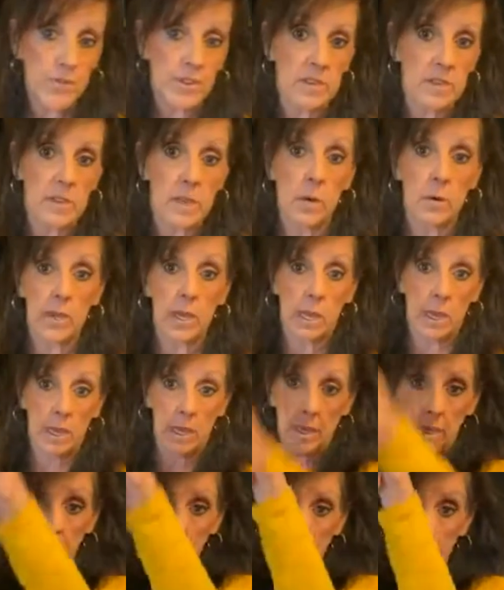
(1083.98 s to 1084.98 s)
office and say,
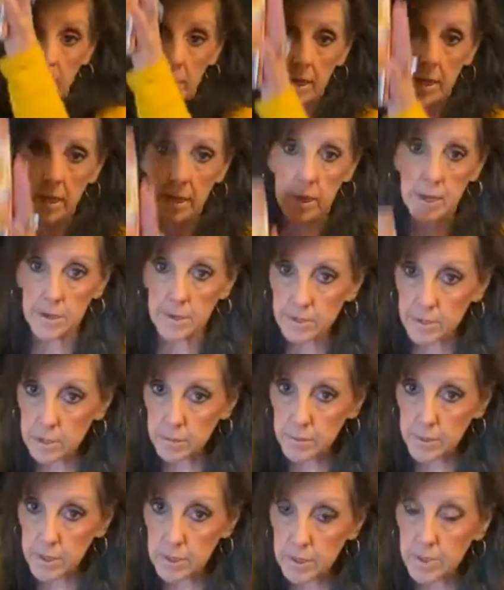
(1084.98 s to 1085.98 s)
okay, here's
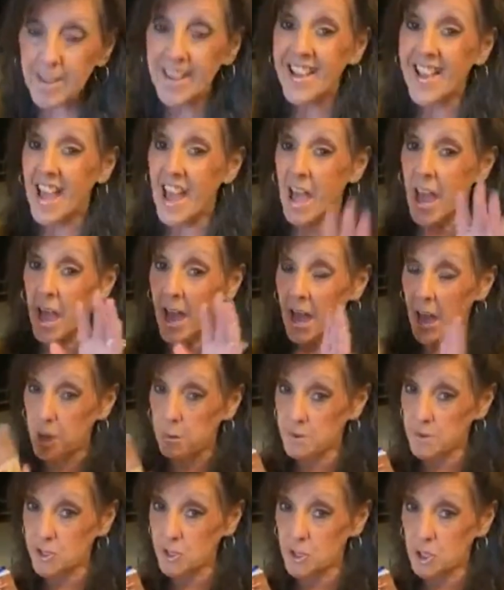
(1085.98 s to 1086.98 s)
the book.
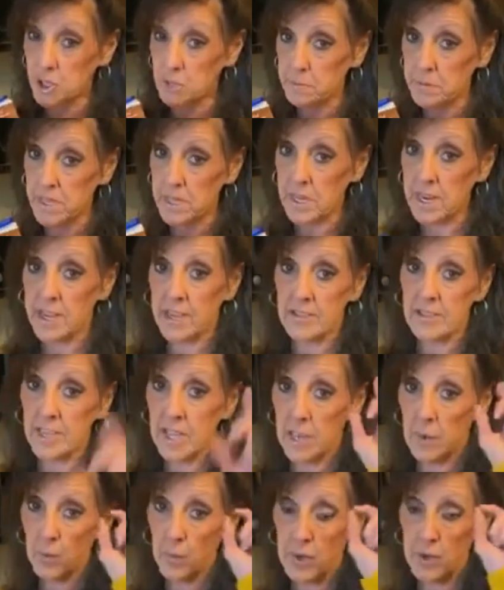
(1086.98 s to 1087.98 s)
How much is shipping and
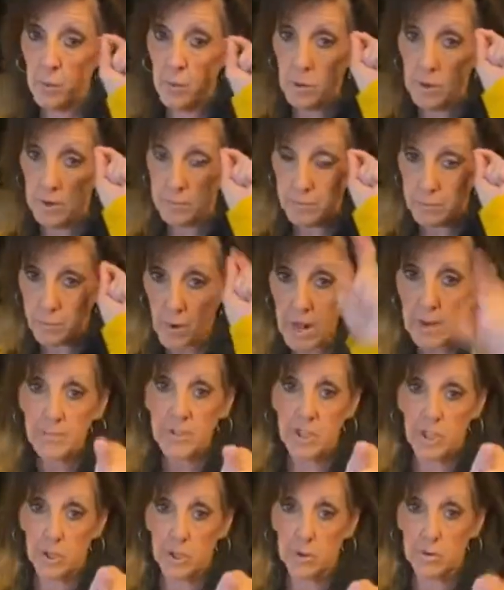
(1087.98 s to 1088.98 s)
handling, and we will
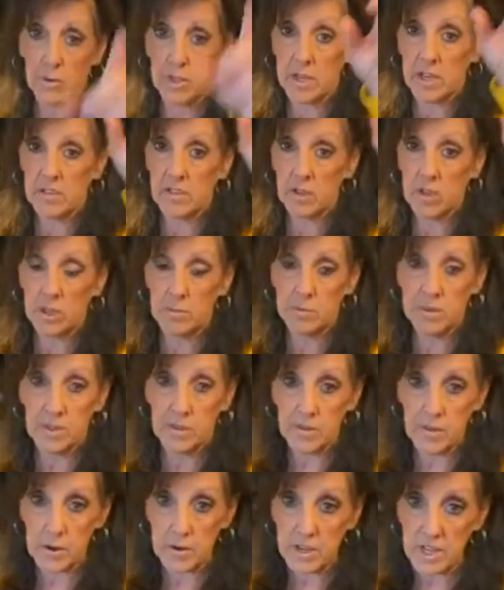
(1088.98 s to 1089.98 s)
promise you that it's going to be
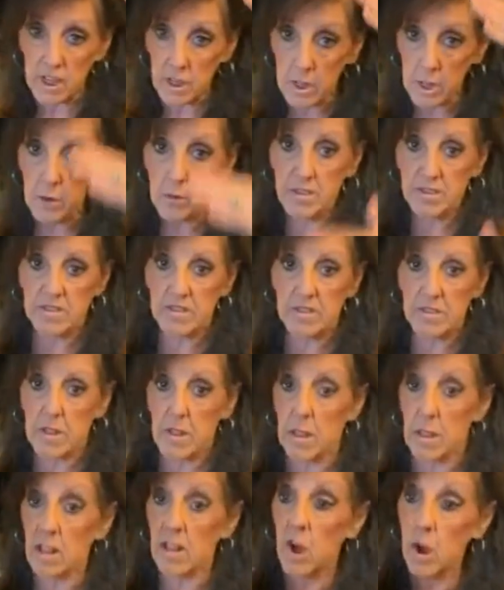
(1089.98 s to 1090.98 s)
the very lowest,
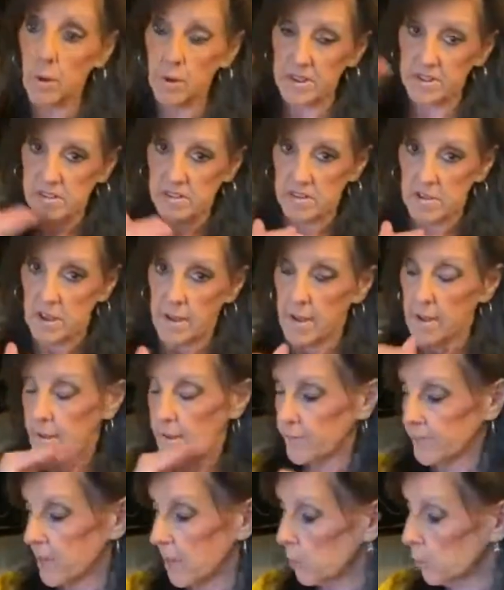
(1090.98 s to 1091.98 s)
lowest
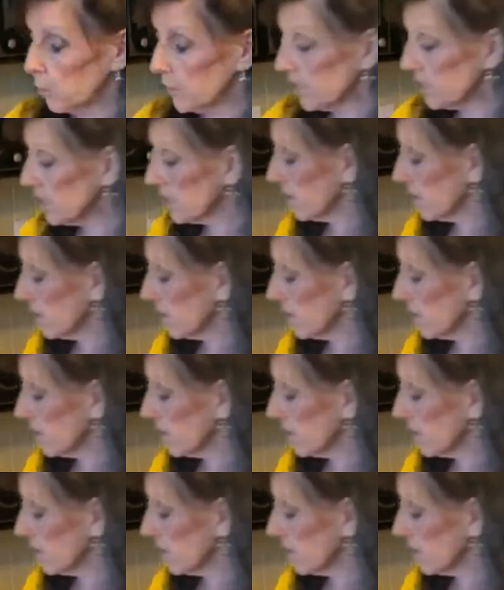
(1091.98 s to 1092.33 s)
that we